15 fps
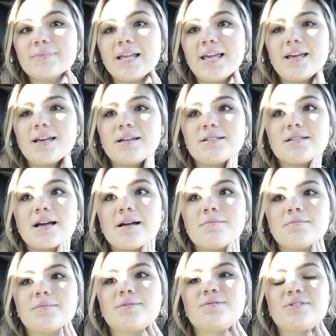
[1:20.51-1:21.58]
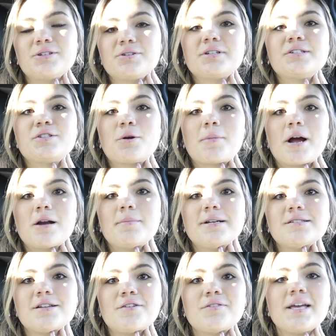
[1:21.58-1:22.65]
And I'm literally so proud of
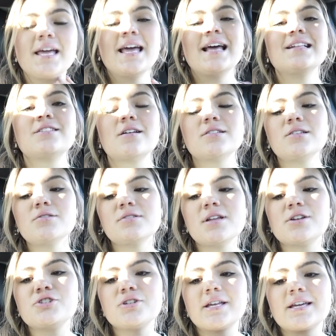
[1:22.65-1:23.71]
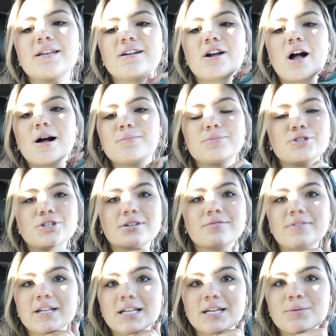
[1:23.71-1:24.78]
myself. It's also such like an accomplishing
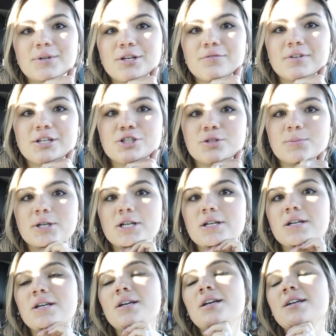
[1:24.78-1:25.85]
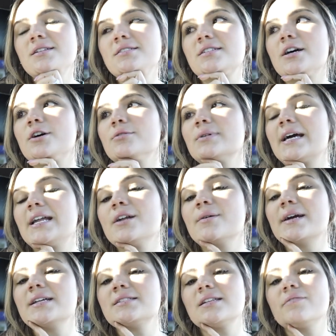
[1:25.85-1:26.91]
feeling when you finish a book. So
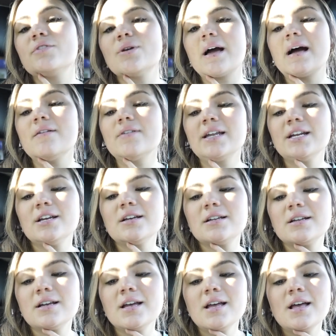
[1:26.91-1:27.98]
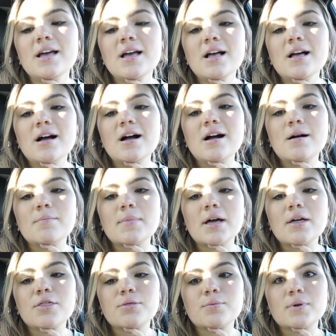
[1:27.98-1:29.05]
anyways, if you have any good
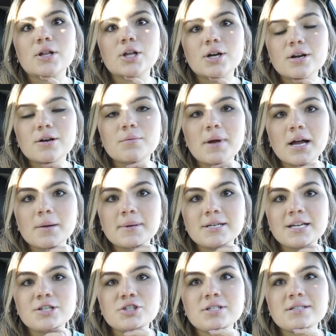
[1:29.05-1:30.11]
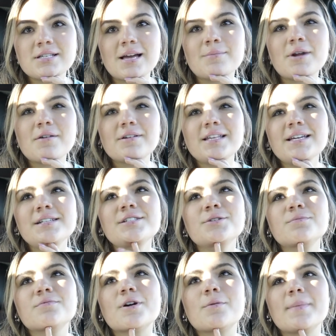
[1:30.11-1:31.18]
thriller recommendations. I'm not really into
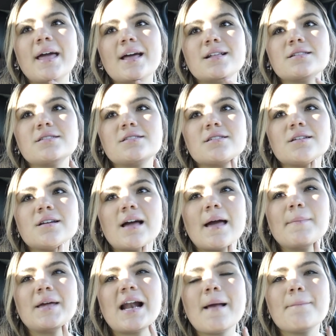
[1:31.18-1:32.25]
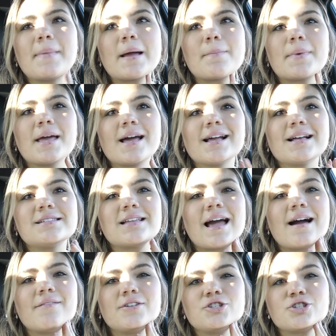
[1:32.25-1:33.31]
romance. I mean, I might be, I guess I
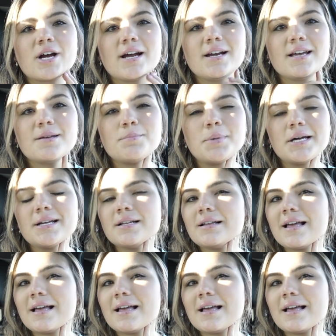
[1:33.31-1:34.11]
haven't tried it, but